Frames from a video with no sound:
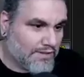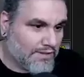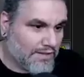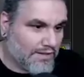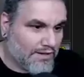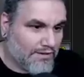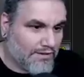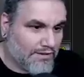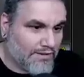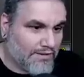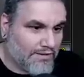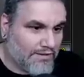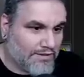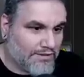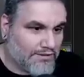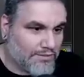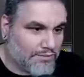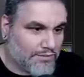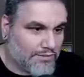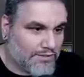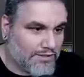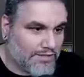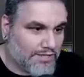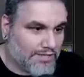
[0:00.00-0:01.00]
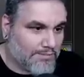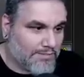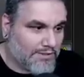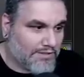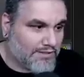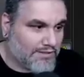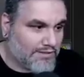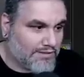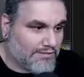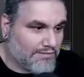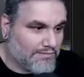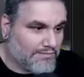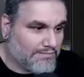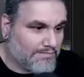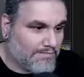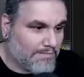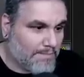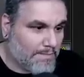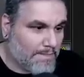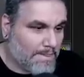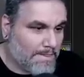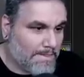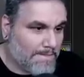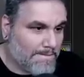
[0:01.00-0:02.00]
I don't know. I just work here, my dude.
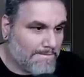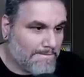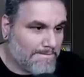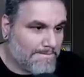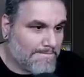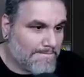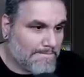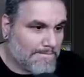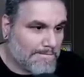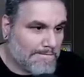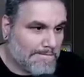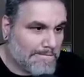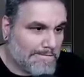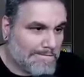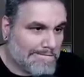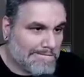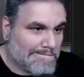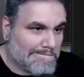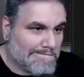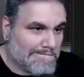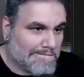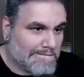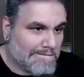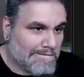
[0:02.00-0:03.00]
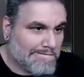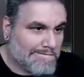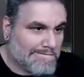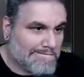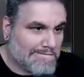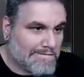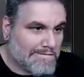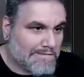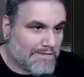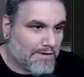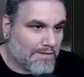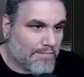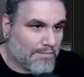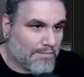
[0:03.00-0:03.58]
Very strange.